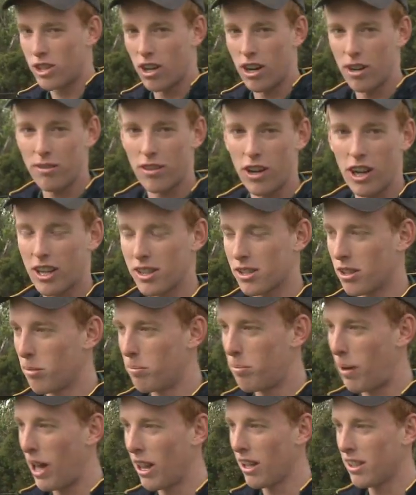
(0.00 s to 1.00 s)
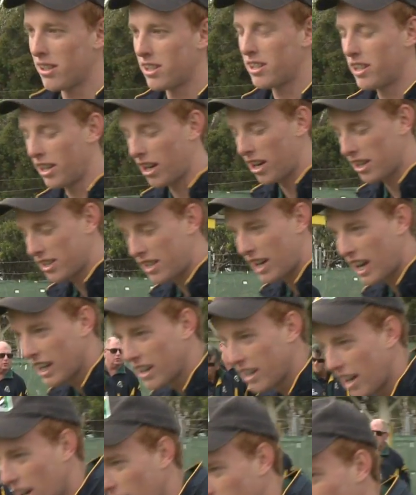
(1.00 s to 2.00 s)
try and focus on balance, you know,
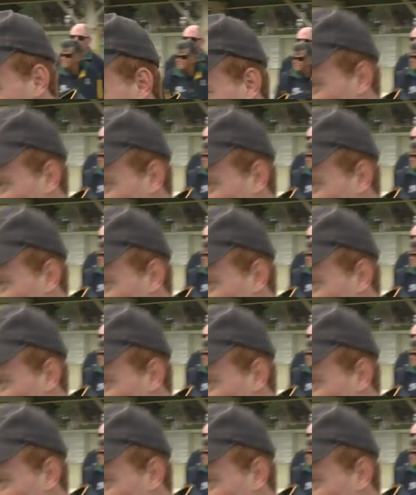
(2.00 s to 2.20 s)
staying down on the